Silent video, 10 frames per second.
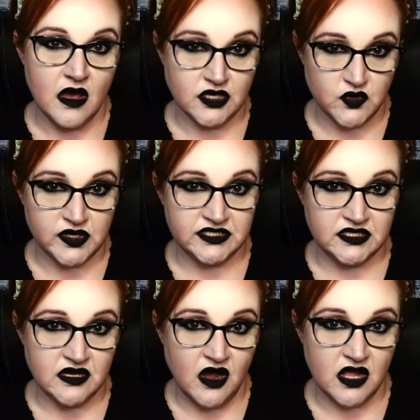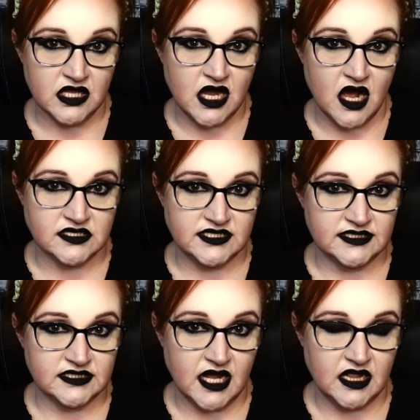According to the Holocaust
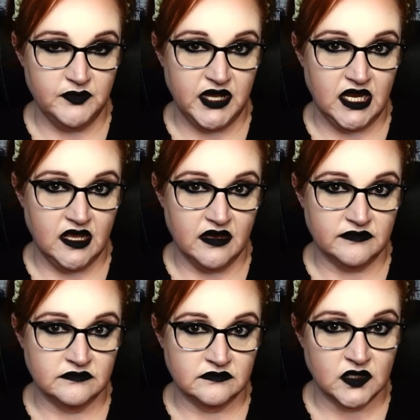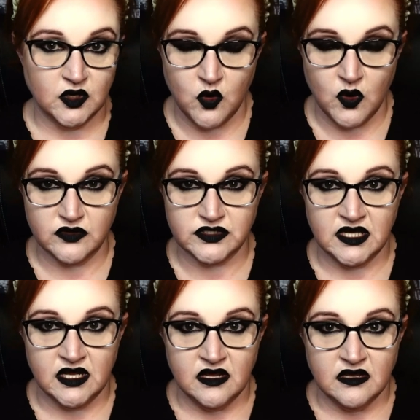Encyclopedia, quote,
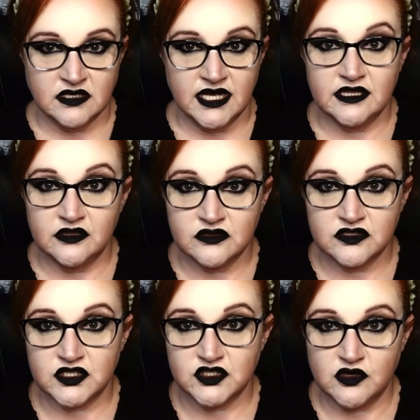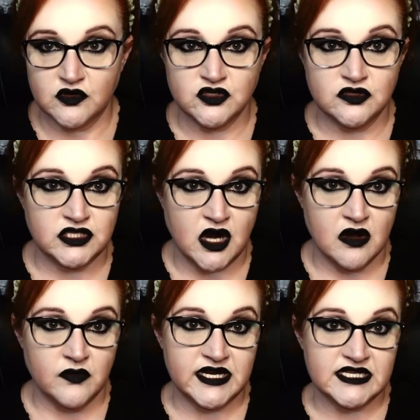Hitler's social
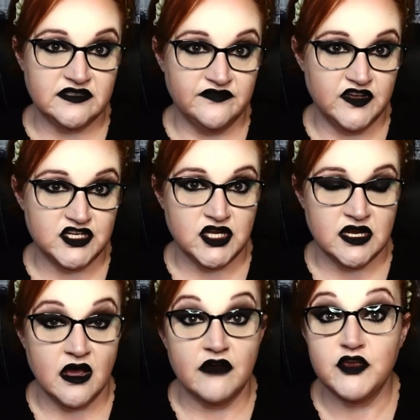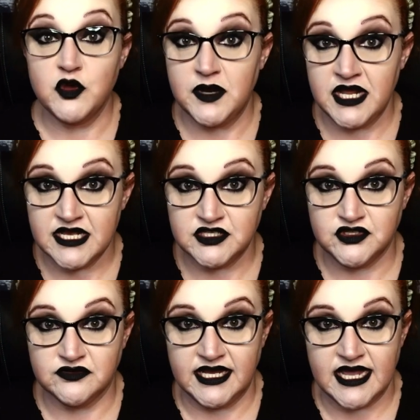Darwinist vision of human
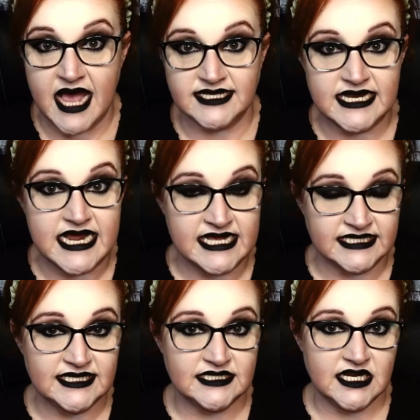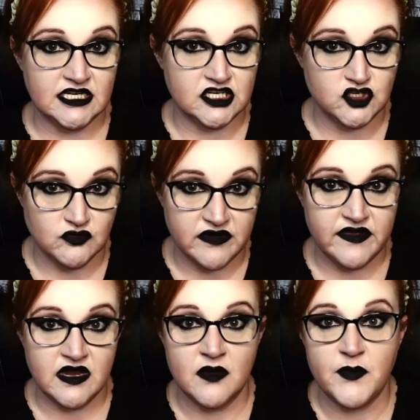history as an
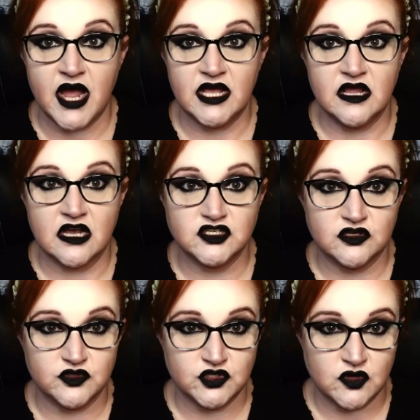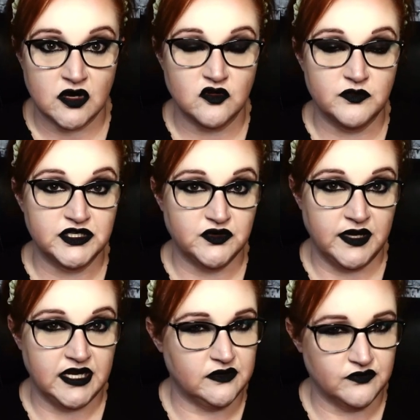instinct-driven biological struggle
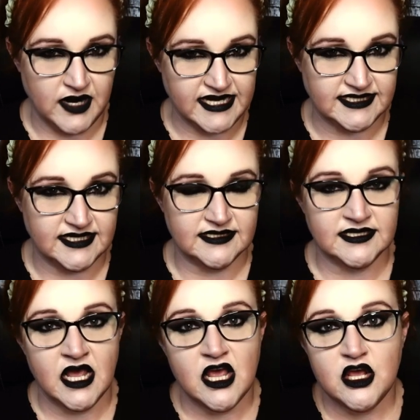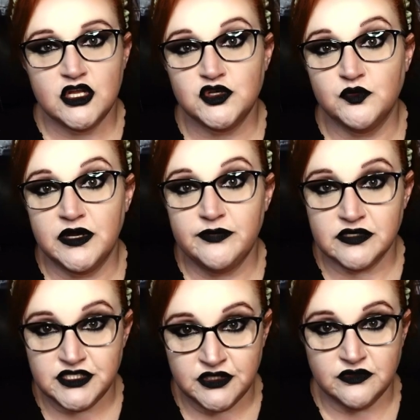between races to
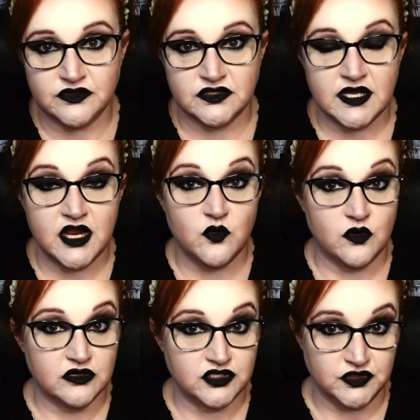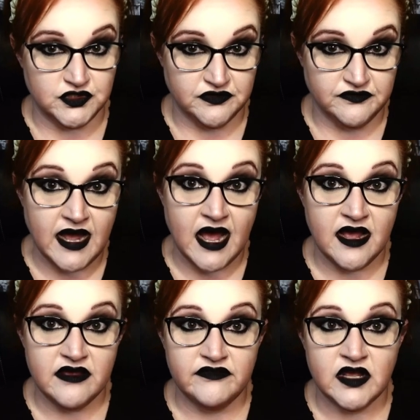reproduce in order to
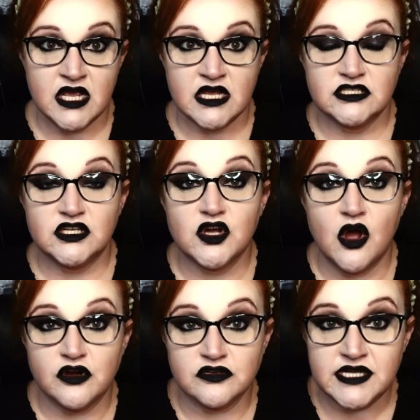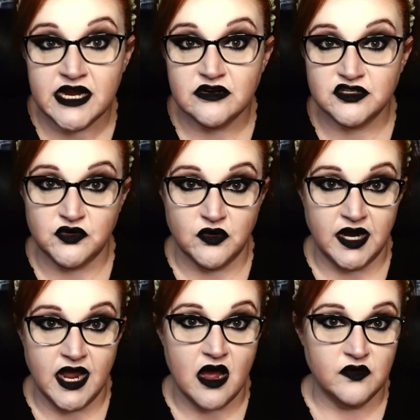survive, to conquer
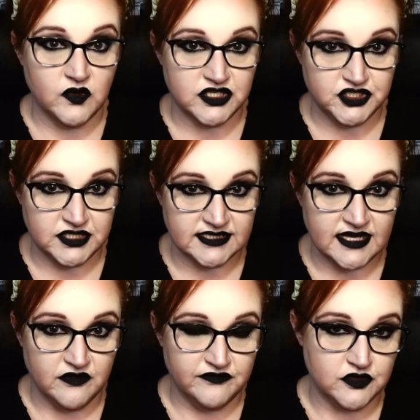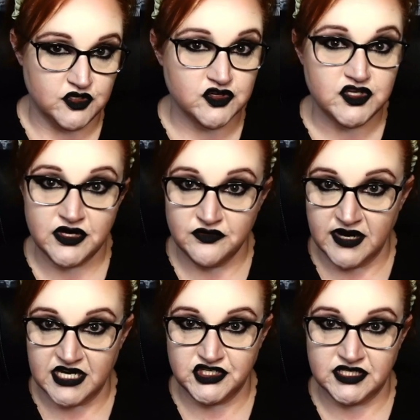territory on which to settle future
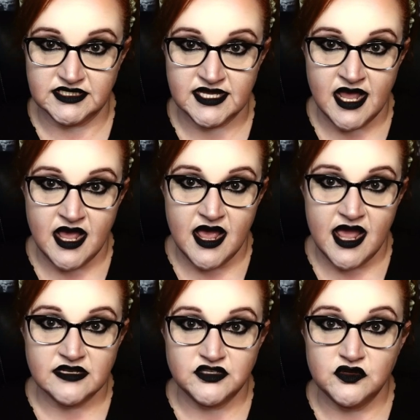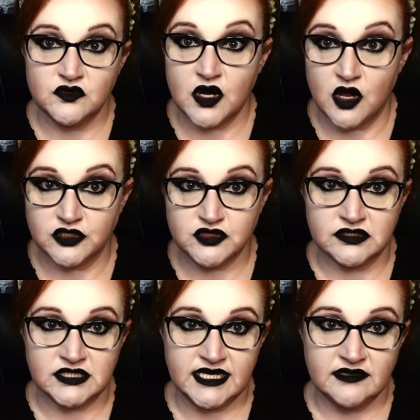generations, and to
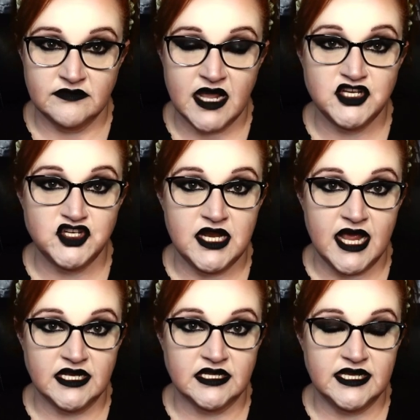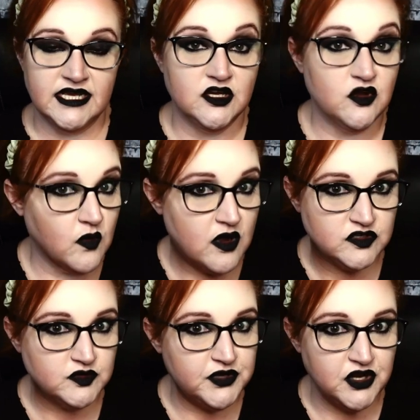culturally and genetically,
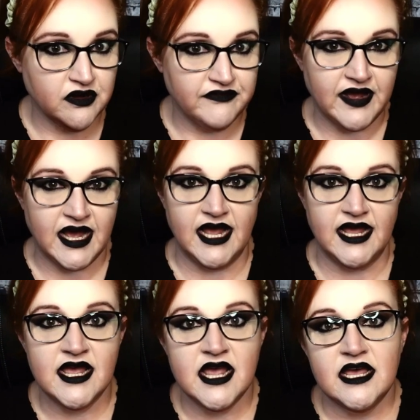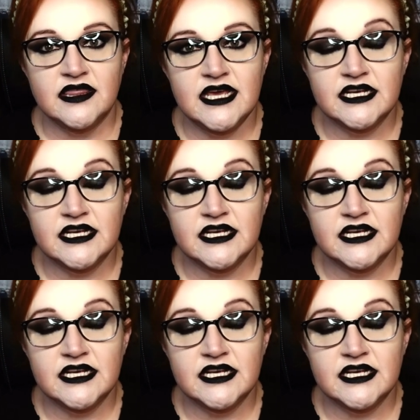quote, purify the